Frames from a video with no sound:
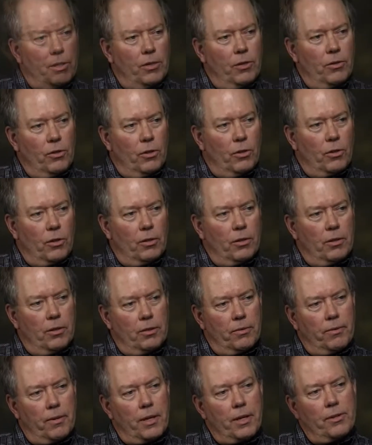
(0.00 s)
you know,
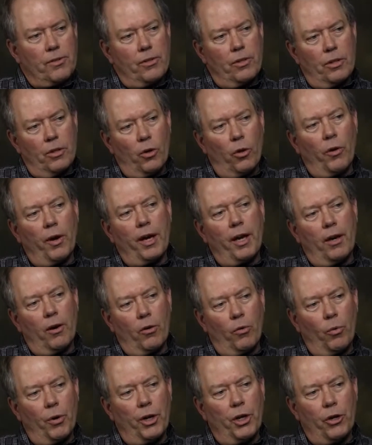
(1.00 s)
as far as knowing
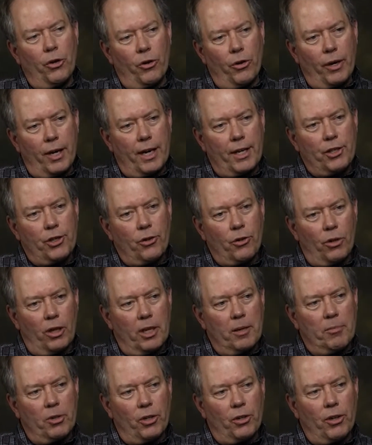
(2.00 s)
when you're at your
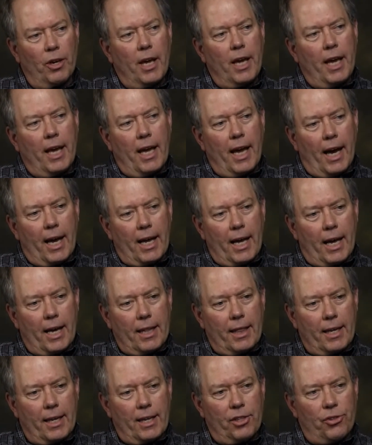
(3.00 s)
limit, I, I,
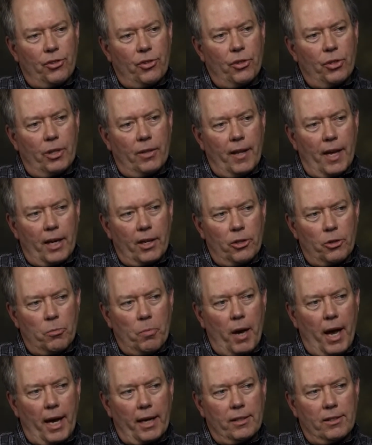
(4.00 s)
think it's good, and that goes
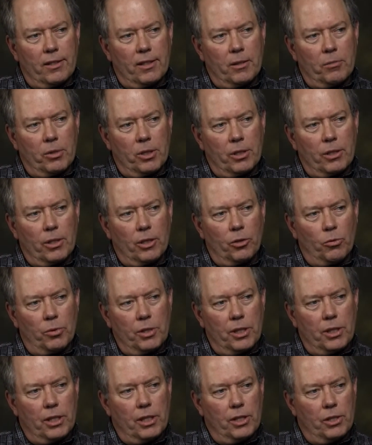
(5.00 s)
back to some of the things we
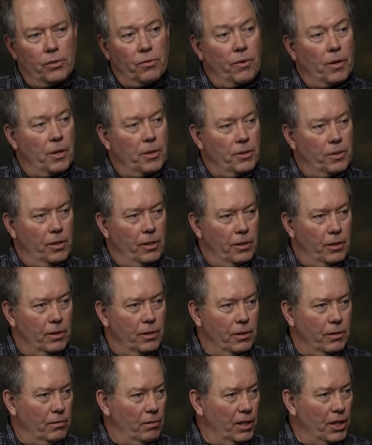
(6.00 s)
teach as far as
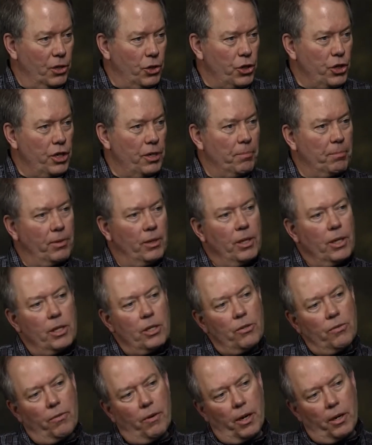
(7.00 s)
uh, leadership,
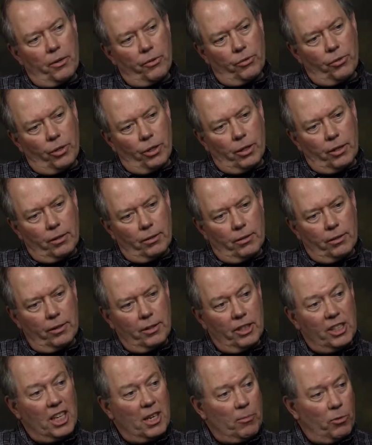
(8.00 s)
as far as uh,
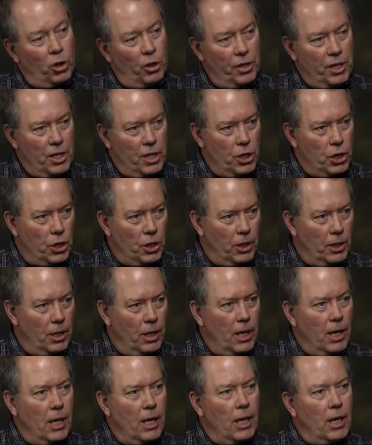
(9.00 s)
team cohesion.
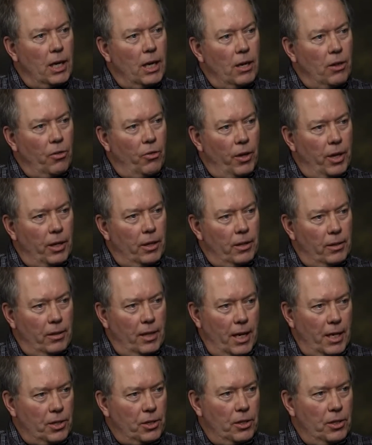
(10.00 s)
That
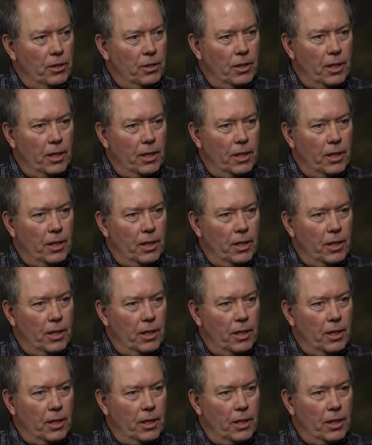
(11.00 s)
ask your